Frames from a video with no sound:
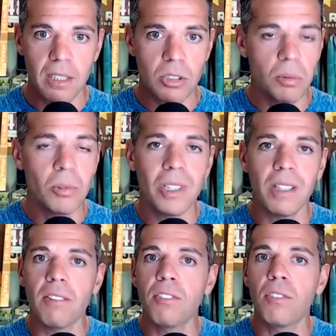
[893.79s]
So we
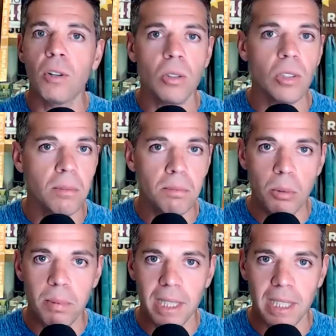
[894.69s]
want full
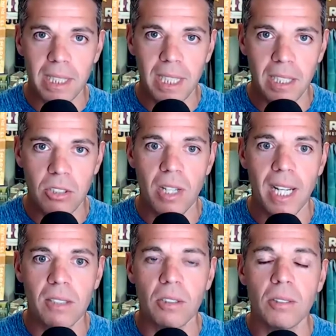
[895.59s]
mobility in your
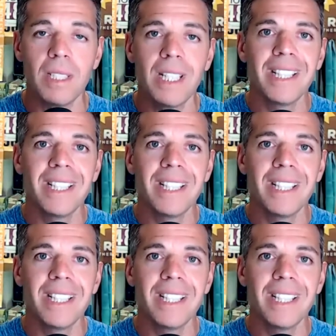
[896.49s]
ankle.